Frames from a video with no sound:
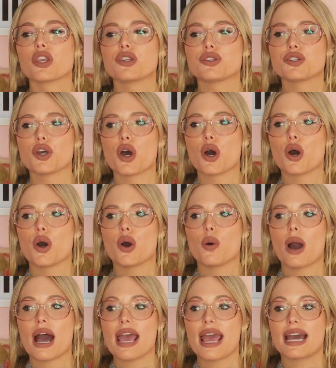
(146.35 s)

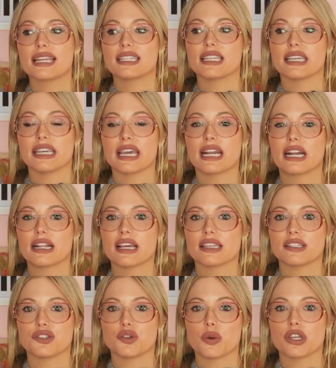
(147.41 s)
So I had to like get out of
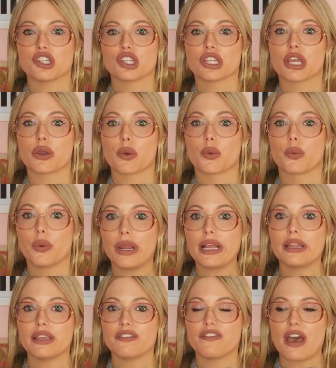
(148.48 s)
that situation like
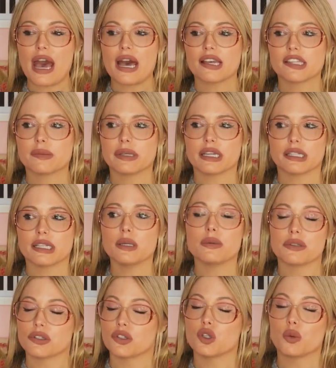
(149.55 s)
really fast because he
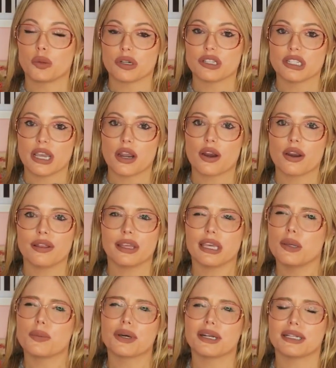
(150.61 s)
was super scary. Like
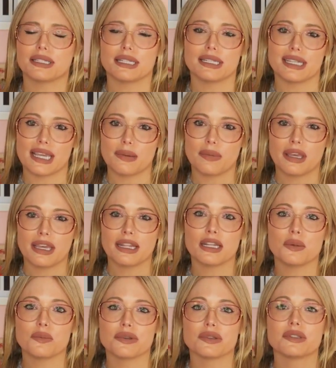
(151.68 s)
he wanted to date me and
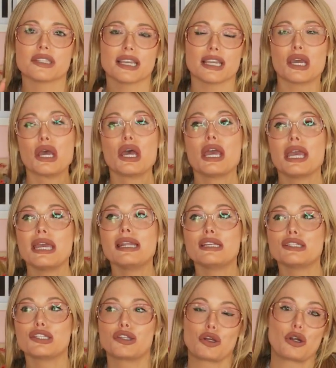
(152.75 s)
he was like in
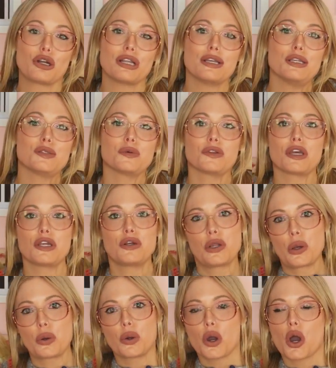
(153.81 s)
his 30s with like
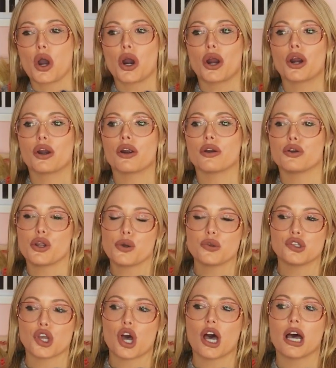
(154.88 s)
no car, no
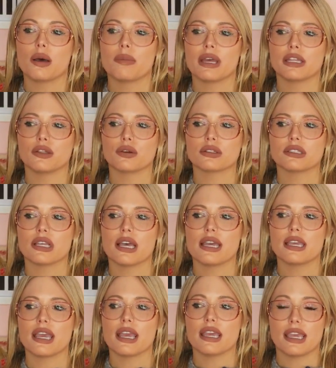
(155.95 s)
job, and looked
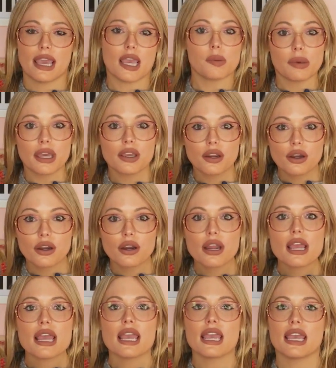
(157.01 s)
like a gangbanger
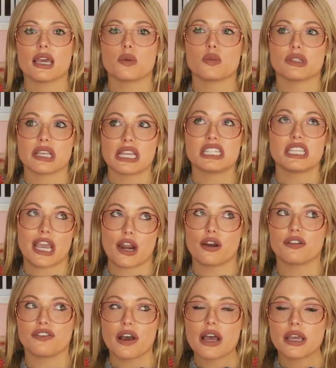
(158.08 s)
and was like
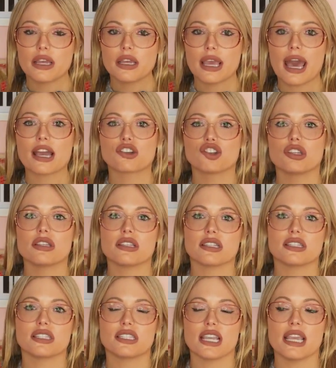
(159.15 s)
terrifying. Actually, the
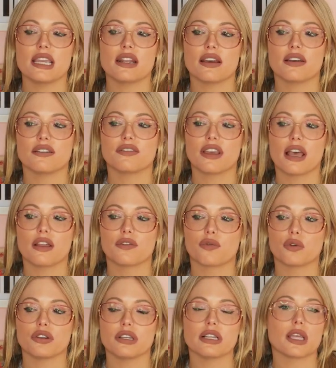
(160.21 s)
state of
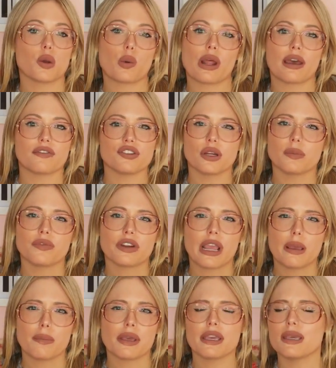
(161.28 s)
California like went after him for
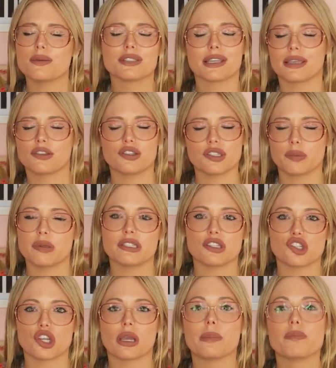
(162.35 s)
gangbanging. He was like just a piece
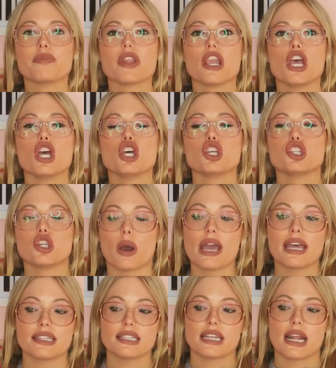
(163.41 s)
of shit. So I
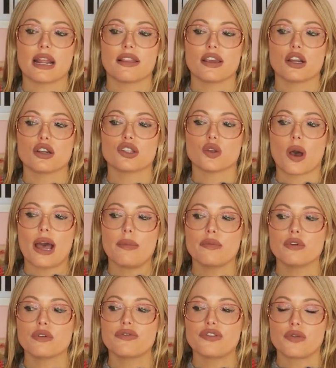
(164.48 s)
had to get out of there. So I
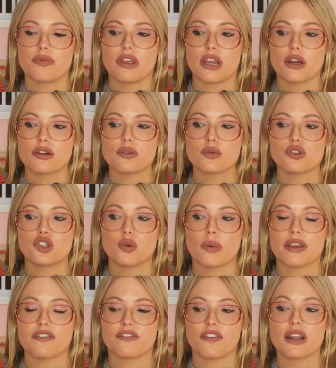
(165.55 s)
moved from there to
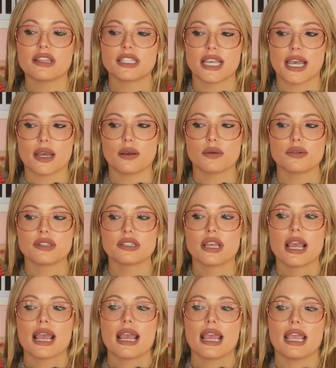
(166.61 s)
my friend's house,
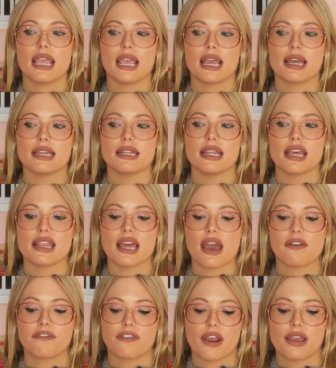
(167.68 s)
and
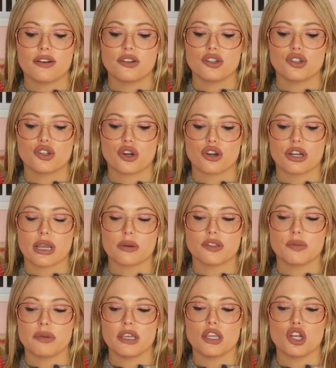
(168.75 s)
that friend turned out
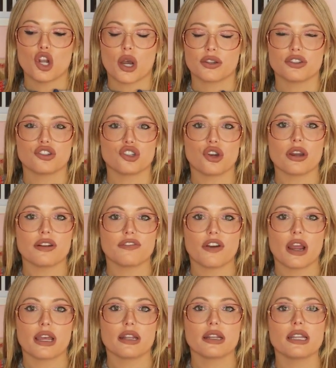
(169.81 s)
to be not such a great
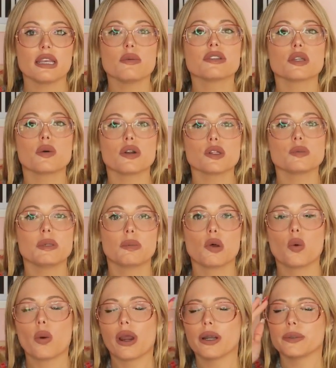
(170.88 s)
friend. It was like one of those
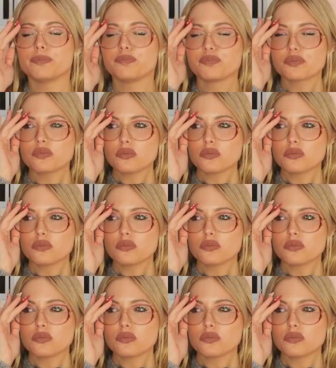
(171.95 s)
people where